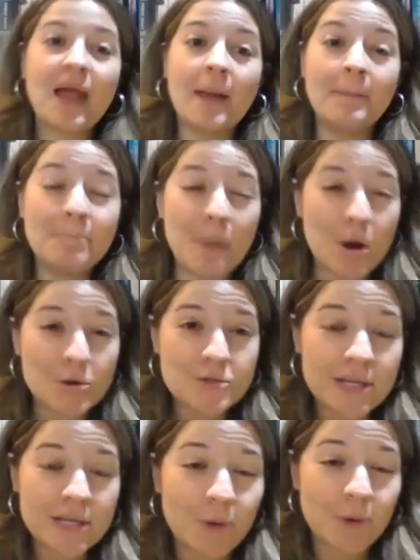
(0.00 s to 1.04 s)
I
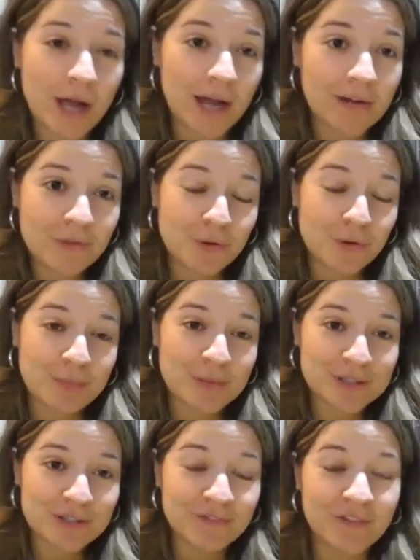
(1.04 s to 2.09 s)
mostly work out of the
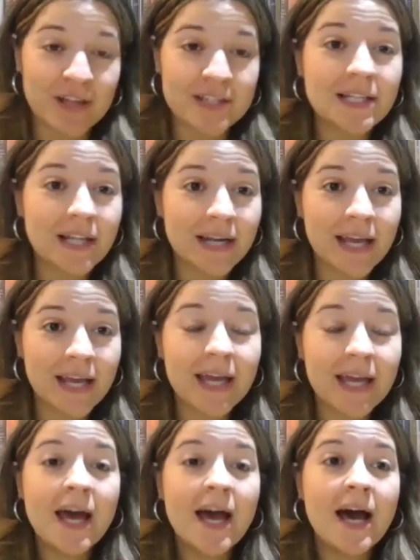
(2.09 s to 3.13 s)
criminal defense clinic,